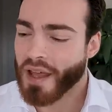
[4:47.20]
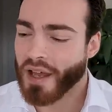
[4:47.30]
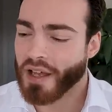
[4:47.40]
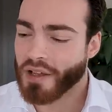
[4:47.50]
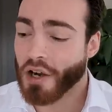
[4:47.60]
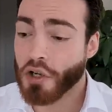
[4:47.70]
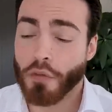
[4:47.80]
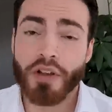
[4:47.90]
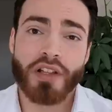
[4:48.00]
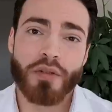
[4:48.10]

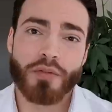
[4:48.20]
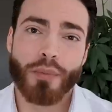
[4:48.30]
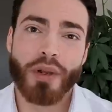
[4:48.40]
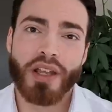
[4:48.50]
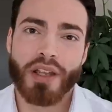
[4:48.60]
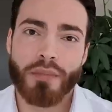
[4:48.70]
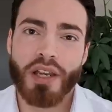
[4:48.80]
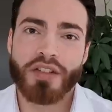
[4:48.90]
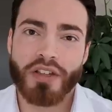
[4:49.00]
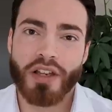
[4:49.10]
Cardio 3 times per week in
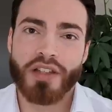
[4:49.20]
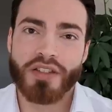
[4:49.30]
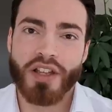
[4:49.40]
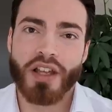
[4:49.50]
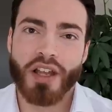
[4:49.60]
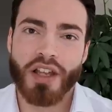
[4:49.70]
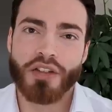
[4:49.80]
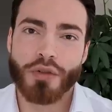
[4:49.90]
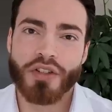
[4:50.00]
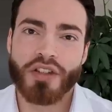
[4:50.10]
many studies
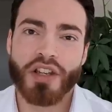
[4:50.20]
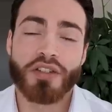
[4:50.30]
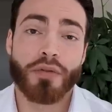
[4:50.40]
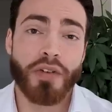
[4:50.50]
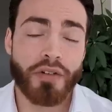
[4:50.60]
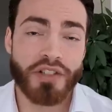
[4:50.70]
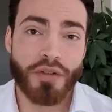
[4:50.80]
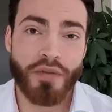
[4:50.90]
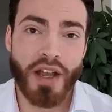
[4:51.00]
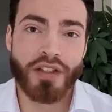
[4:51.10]
induces an
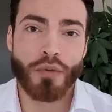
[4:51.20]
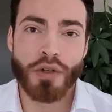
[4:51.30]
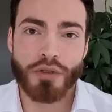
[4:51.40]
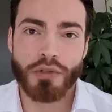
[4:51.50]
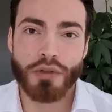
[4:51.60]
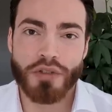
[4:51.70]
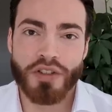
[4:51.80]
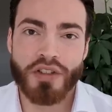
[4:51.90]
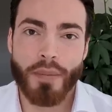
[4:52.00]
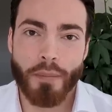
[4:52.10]
interference effect, which
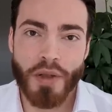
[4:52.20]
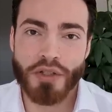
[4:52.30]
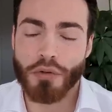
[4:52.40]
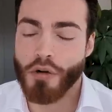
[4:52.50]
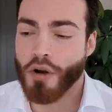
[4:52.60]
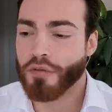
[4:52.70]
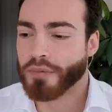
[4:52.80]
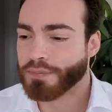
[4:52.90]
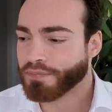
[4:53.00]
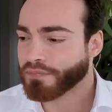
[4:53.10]
reduces muscle growth.